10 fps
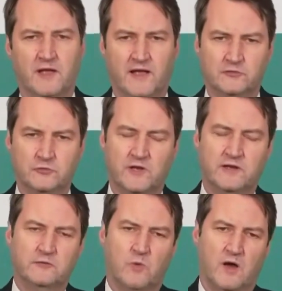And so that
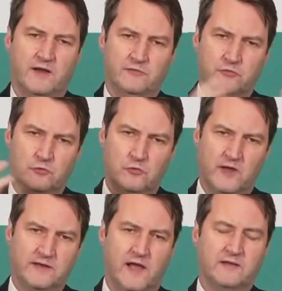is why if you look
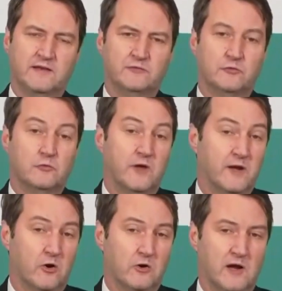at that, and if you look at
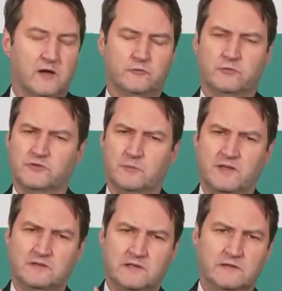our clients, which are
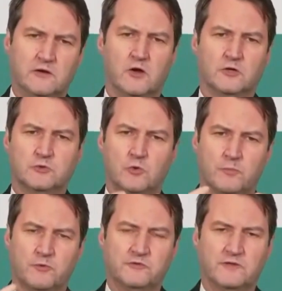basically the large
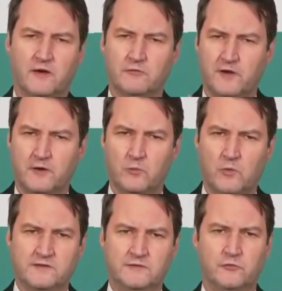corporates, they are very
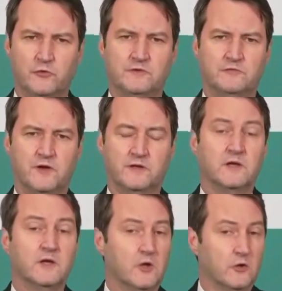well diversified.
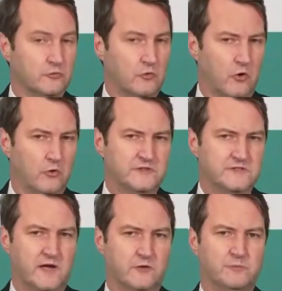So on the
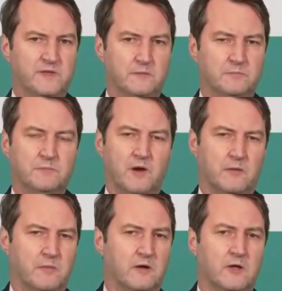side of BNP
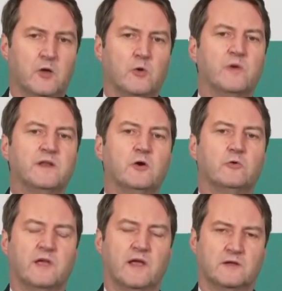Paribas, we
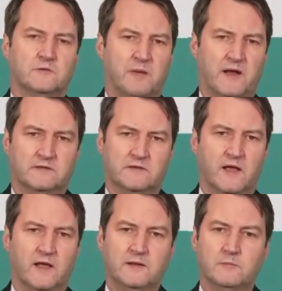don't expect
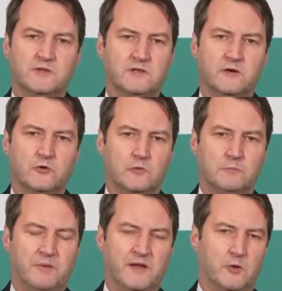any material
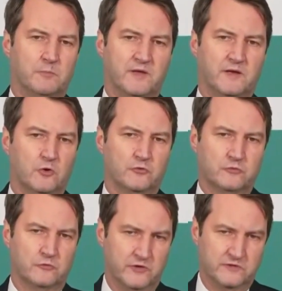pickup in cost
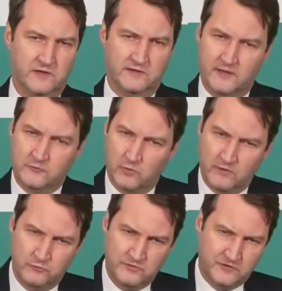of risk, and that's why
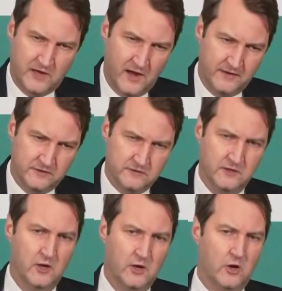we've guided
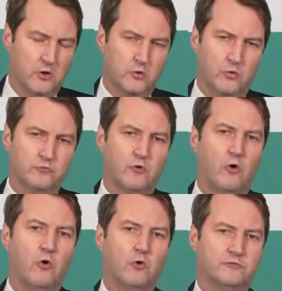across
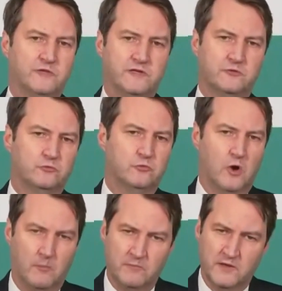all of the years to
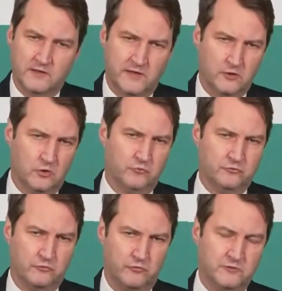come that our cost
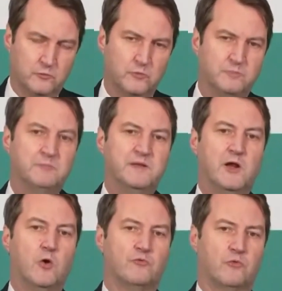of risk would be
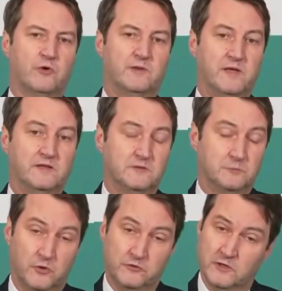below 40 basis
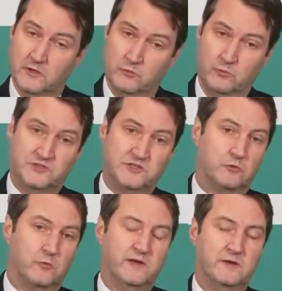points, which is
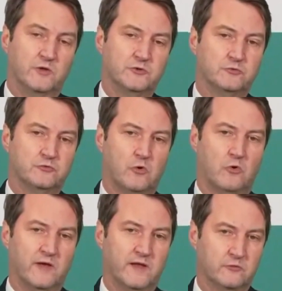already what you saw
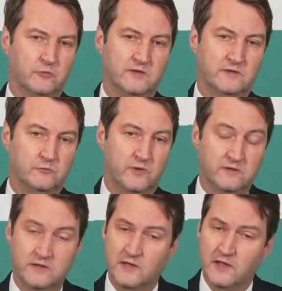in
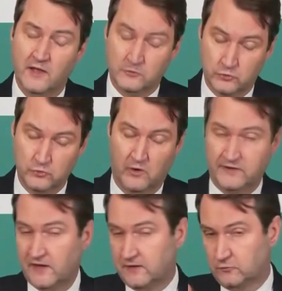2022, and
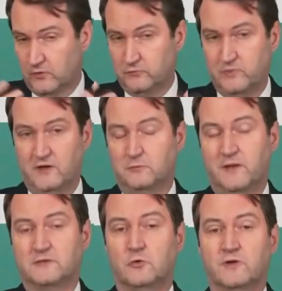that is what we
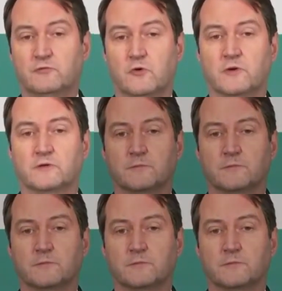expect going forward.